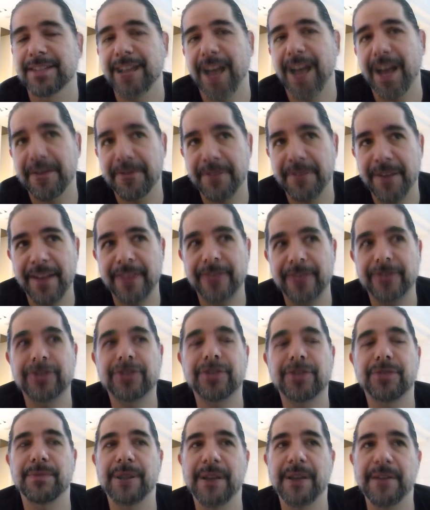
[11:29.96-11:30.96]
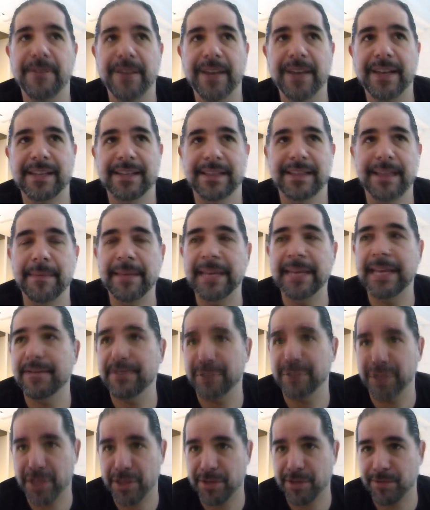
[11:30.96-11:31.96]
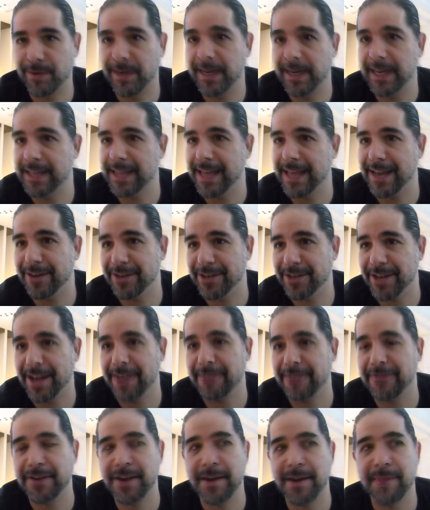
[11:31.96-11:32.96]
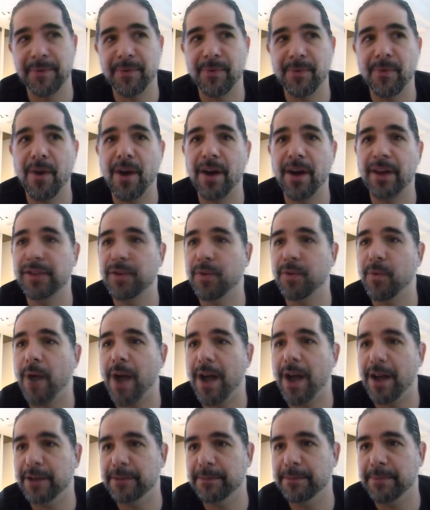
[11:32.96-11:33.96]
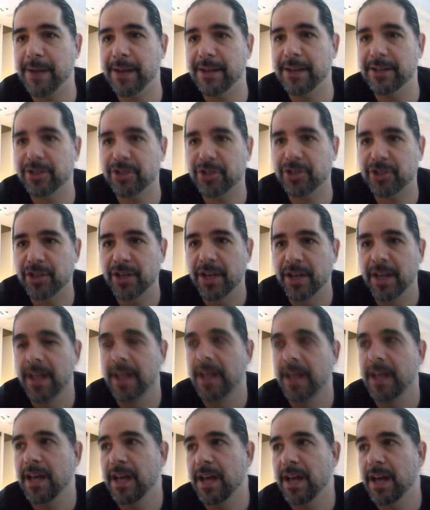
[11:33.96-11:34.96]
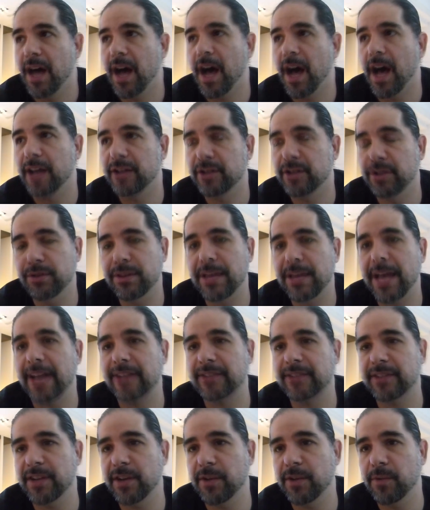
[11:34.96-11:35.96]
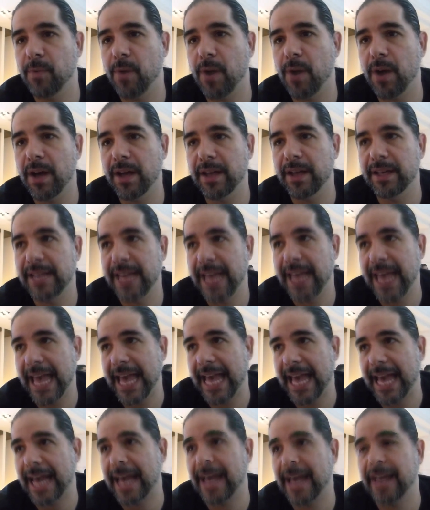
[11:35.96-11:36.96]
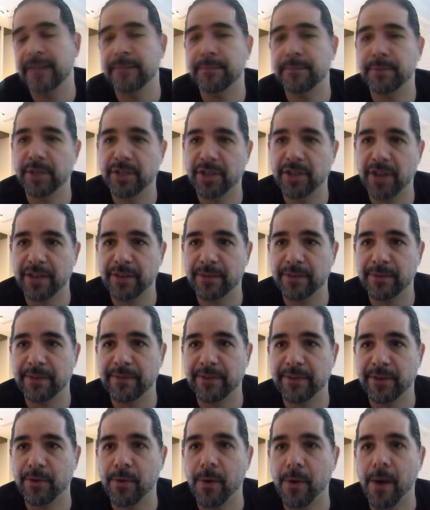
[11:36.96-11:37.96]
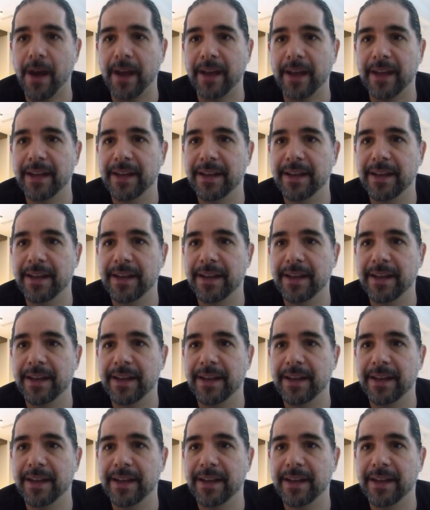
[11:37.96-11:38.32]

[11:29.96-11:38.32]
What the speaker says: Godfather's terrific. Let me give you three that are tied for number one: The Wild Bunch, 2001, and Bridge on the River Kwai.